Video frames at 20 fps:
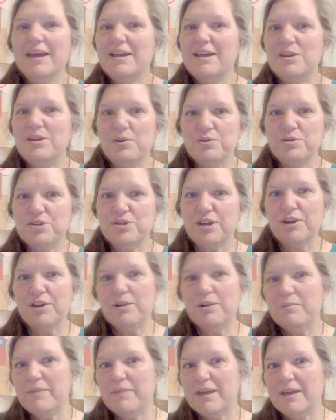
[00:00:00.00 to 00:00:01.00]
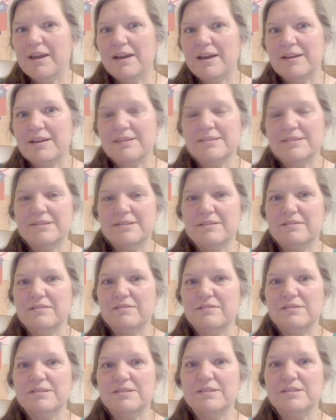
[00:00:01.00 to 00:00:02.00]
No sugar, because
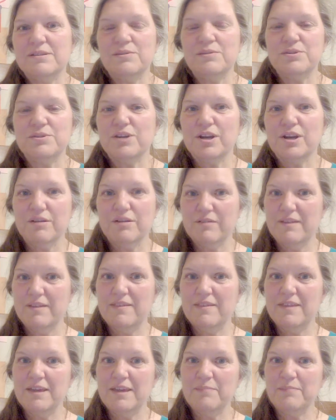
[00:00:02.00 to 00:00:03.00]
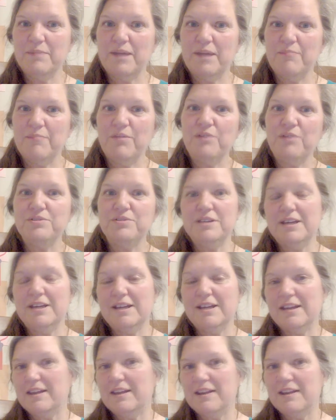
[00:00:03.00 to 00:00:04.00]
there's no sugar in the plant
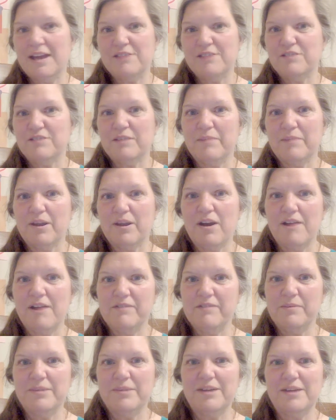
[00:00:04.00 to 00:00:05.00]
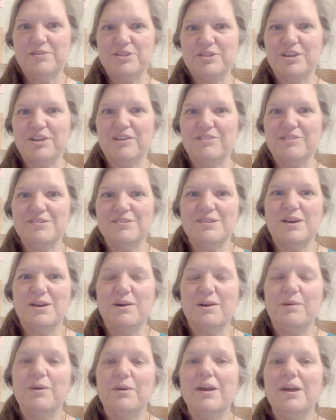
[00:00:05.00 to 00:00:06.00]
protein, and I drink my coffee without sugar.
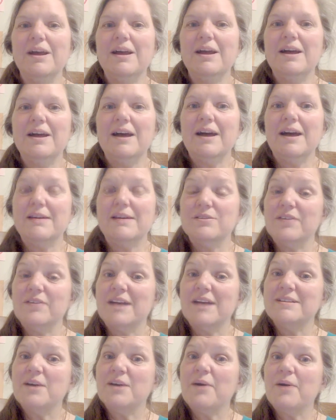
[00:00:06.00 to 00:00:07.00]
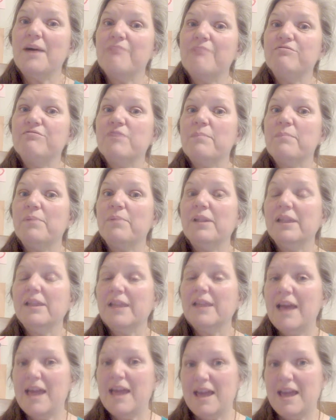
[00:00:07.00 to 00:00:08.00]
So that's how I've
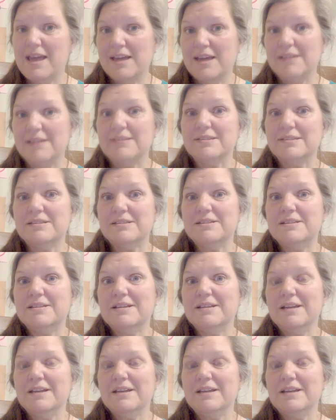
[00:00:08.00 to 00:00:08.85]
replaced